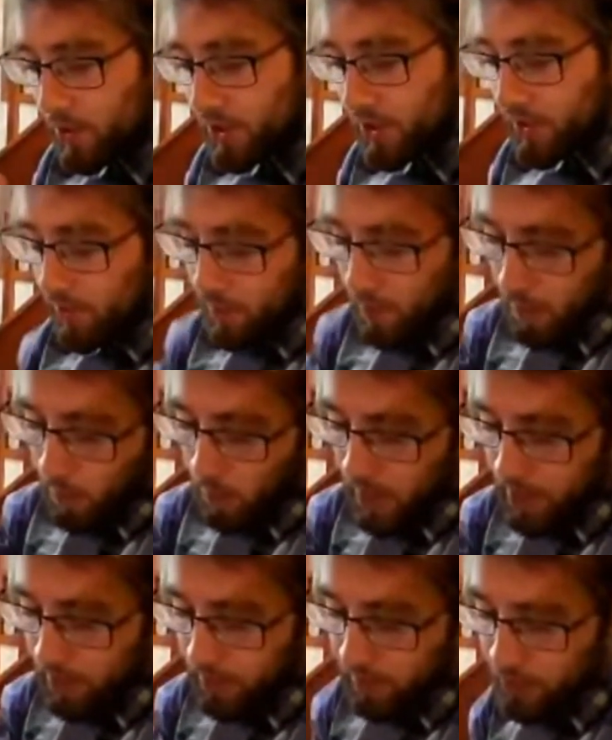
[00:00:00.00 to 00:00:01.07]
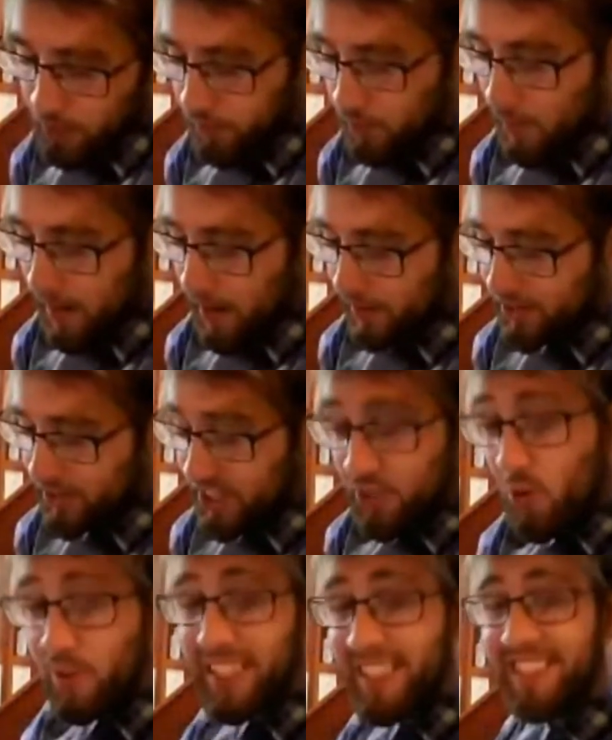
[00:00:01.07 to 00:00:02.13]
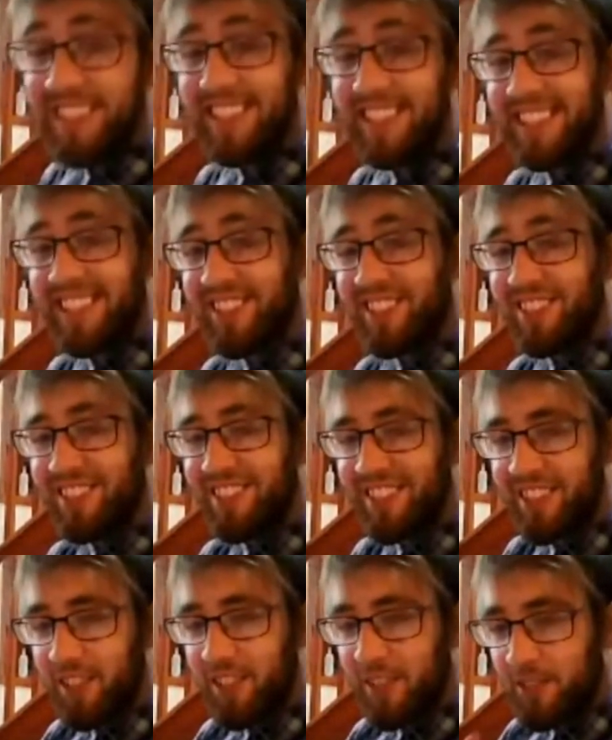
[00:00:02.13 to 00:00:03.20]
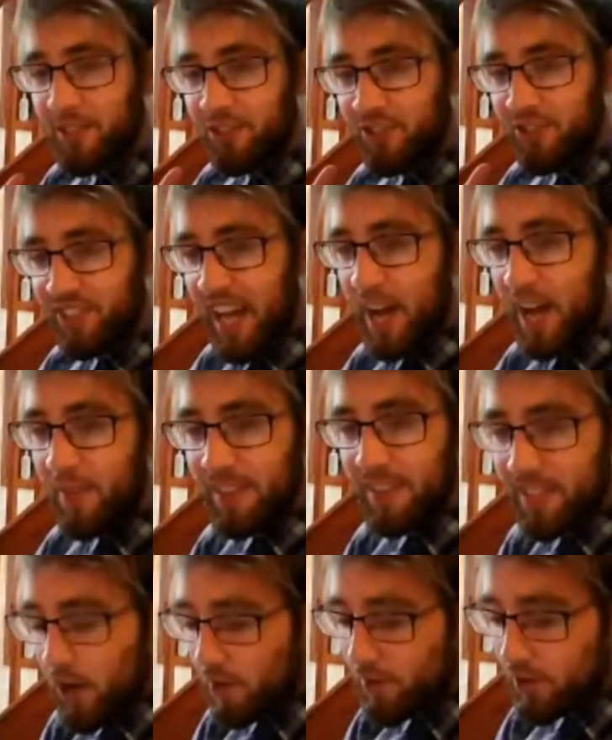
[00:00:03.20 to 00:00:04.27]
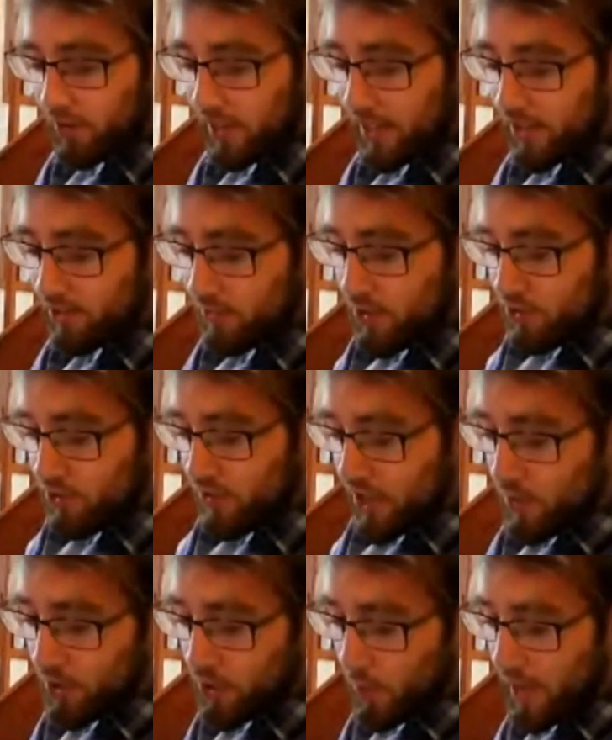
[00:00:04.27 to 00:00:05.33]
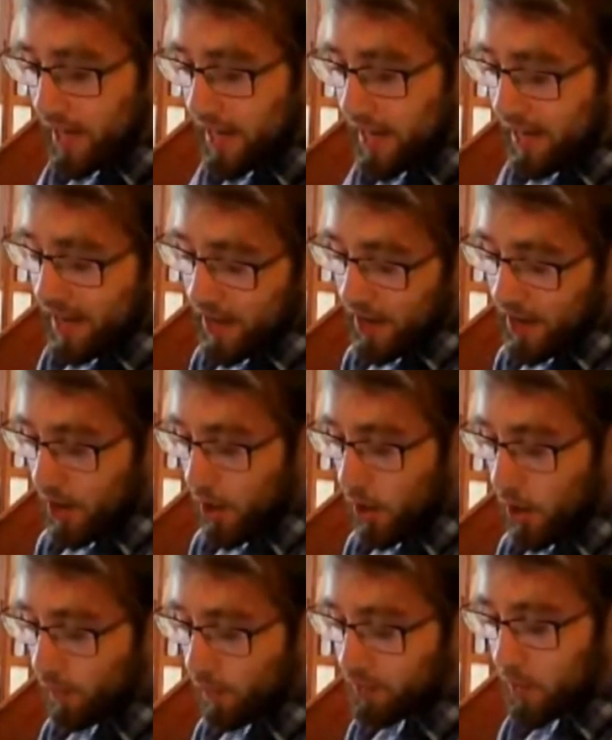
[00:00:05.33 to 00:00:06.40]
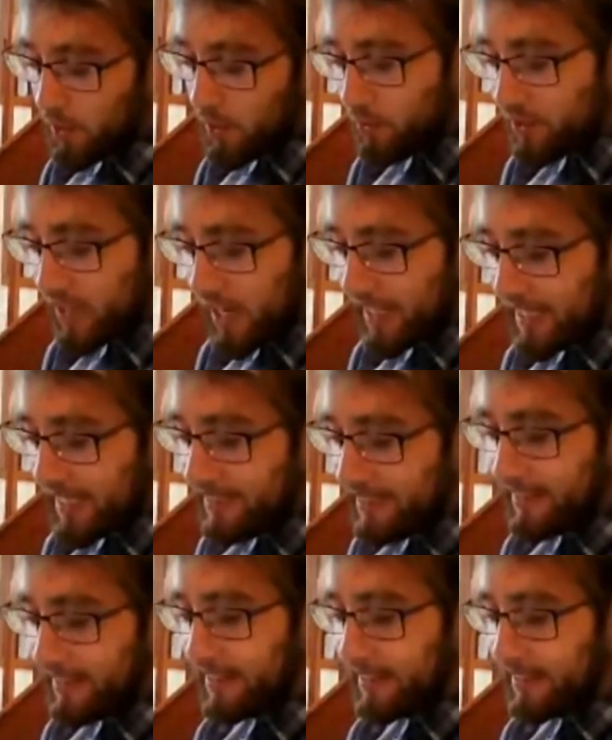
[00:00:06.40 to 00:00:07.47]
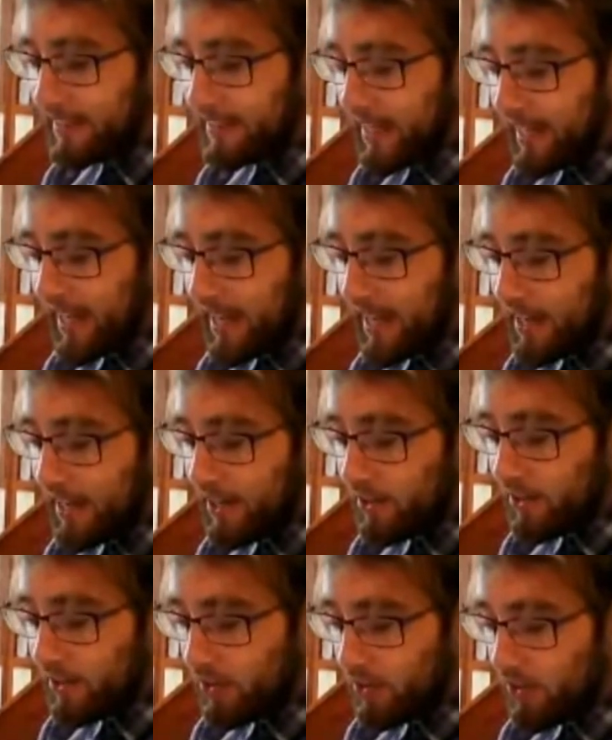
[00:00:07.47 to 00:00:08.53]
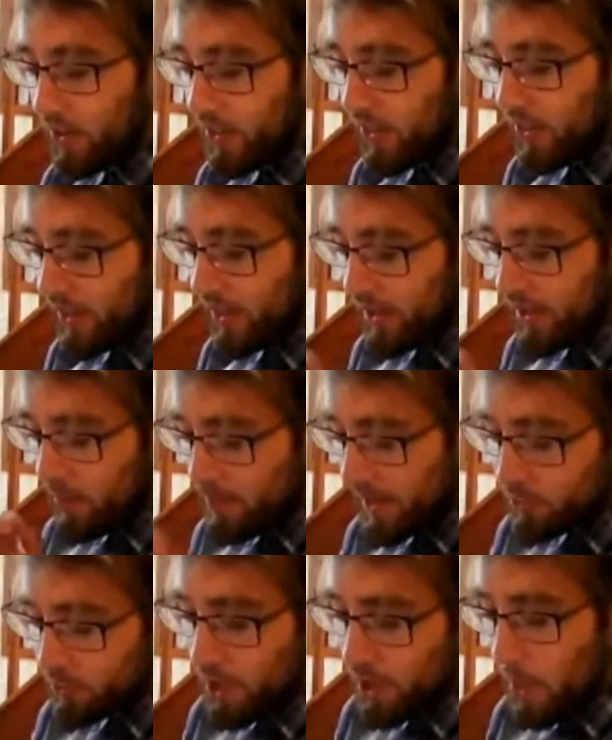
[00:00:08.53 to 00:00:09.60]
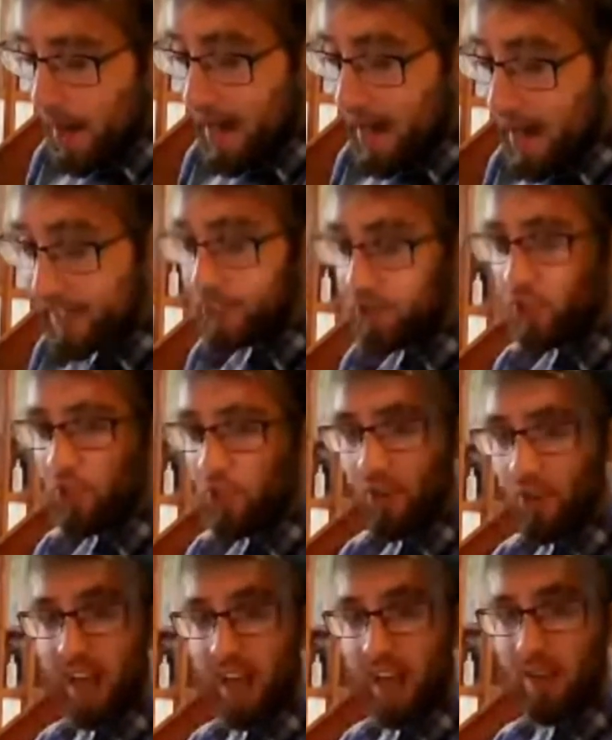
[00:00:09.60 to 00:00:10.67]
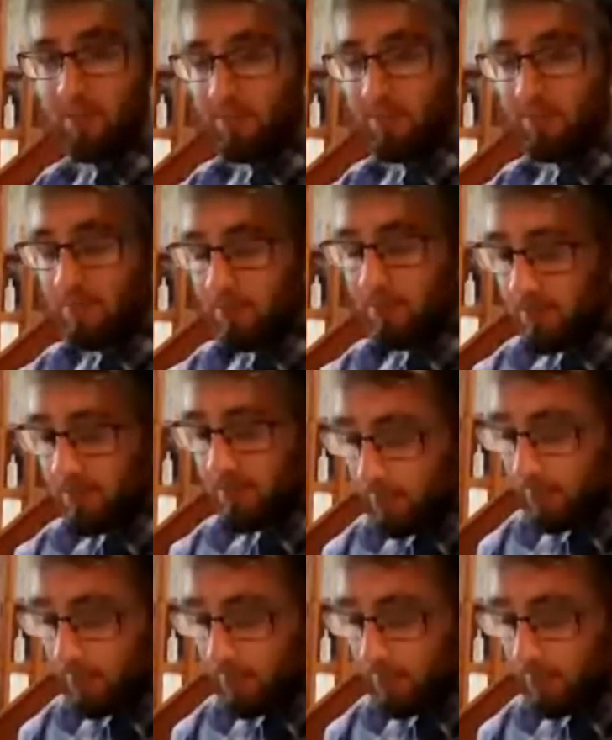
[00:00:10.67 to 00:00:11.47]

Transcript: because when you suffer from anorexia, you don't eat. You starve yourself. You try and restrict what you eat, and obviously, when you start eating again, the biggest worry on your mind is you're gonna get